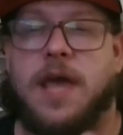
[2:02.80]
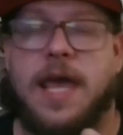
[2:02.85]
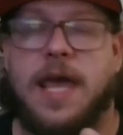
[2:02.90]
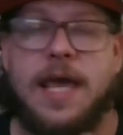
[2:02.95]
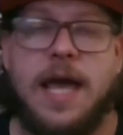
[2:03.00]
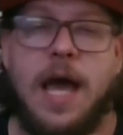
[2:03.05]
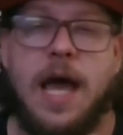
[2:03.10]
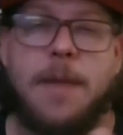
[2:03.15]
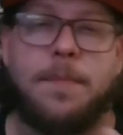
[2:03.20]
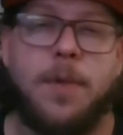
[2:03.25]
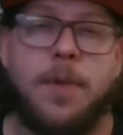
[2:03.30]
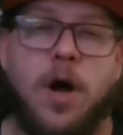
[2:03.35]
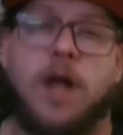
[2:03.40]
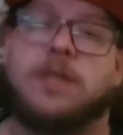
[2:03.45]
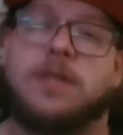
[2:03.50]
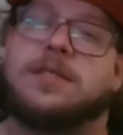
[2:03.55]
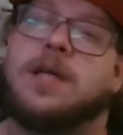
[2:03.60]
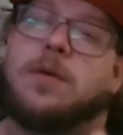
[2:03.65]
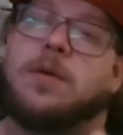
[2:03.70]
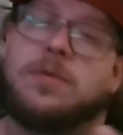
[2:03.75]
the AI
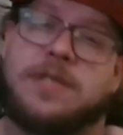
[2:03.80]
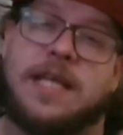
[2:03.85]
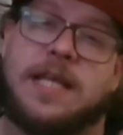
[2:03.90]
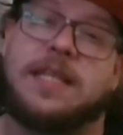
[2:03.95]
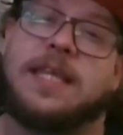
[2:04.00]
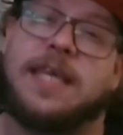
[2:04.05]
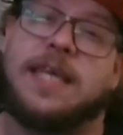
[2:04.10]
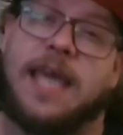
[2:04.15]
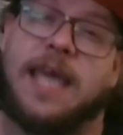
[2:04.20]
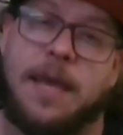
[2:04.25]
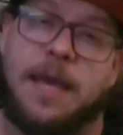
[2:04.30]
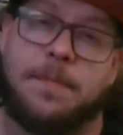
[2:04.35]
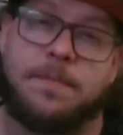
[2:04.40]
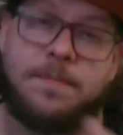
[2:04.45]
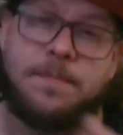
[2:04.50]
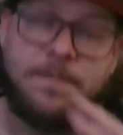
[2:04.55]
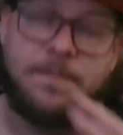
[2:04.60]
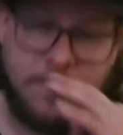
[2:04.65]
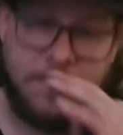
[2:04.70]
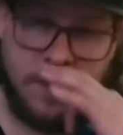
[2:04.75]
bots that was at the game.
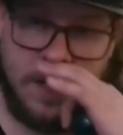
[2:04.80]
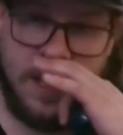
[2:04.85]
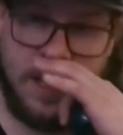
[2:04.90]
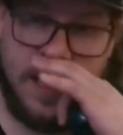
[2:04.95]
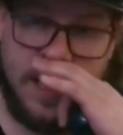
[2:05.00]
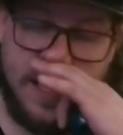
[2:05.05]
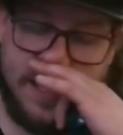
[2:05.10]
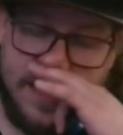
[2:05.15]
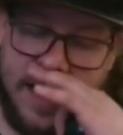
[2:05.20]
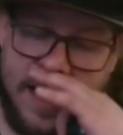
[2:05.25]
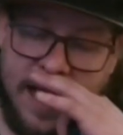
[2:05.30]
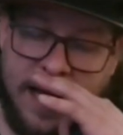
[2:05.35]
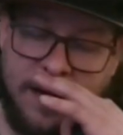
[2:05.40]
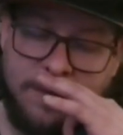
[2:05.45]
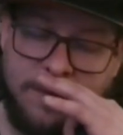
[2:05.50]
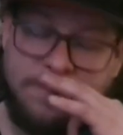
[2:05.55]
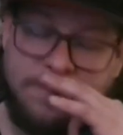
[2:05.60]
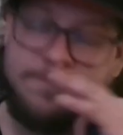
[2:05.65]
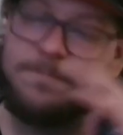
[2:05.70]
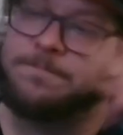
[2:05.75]

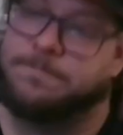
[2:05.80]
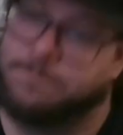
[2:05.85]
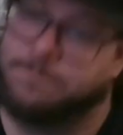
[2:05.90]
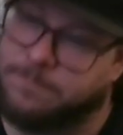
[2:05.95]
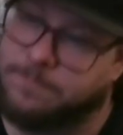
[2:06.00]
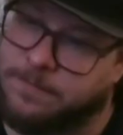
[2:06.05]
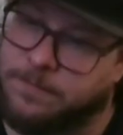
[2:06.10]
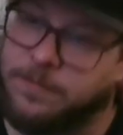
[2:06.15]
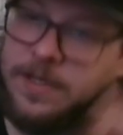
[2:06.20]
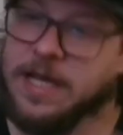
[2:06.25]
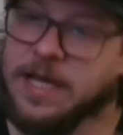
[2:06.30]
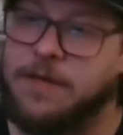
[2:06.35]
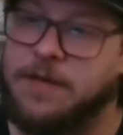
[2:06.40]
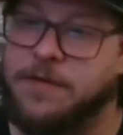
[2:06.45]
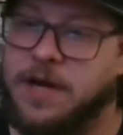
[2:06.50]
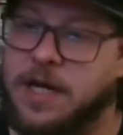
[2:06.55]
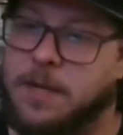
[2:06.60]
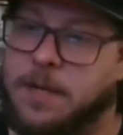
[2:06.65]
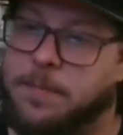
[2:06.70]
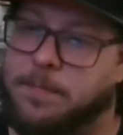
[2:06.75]
Now, get
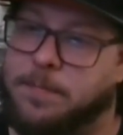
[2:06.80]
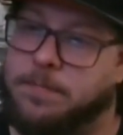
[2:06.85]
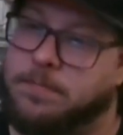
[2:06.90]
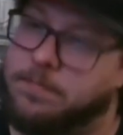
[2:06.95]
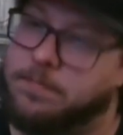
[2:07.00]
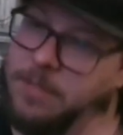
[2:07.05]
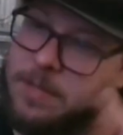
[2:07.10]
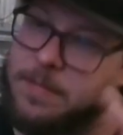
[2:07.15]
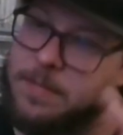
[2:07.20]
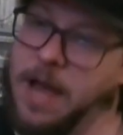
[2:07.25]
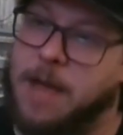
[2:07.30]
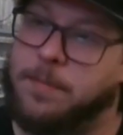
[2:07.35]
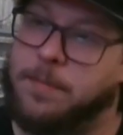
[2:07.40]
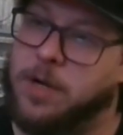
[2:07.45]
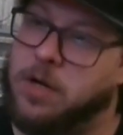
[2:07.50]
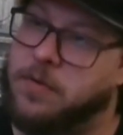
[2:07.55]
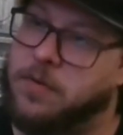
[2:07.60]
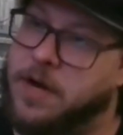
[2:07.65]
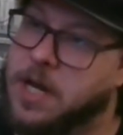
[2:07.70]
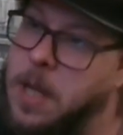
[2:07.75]
ready to be mind
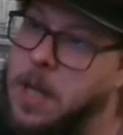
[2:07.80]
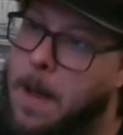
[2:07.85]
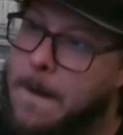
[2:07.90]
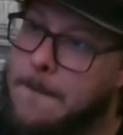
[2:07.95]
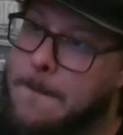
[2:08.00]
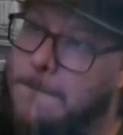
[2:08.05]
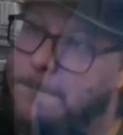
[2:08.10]
blown. Ready?